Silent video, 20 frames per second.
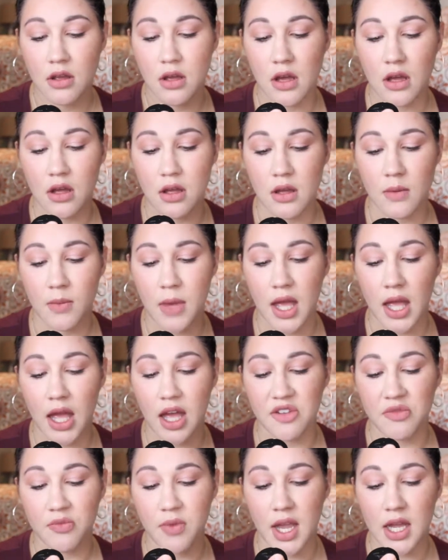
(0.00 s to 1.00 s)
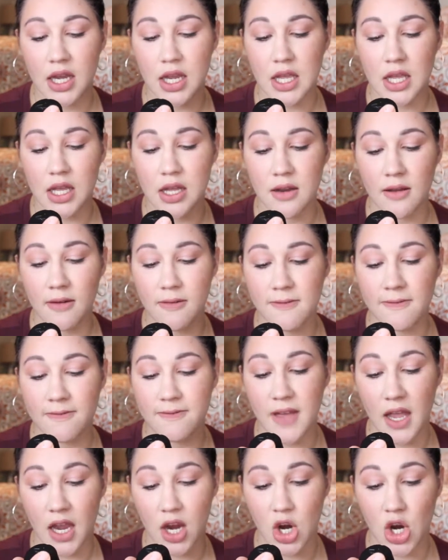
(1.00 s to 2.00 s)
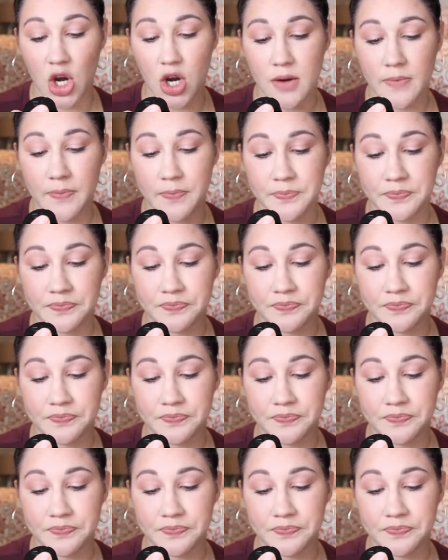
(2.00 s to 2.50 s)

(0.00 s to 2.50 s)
I have mine in Fair.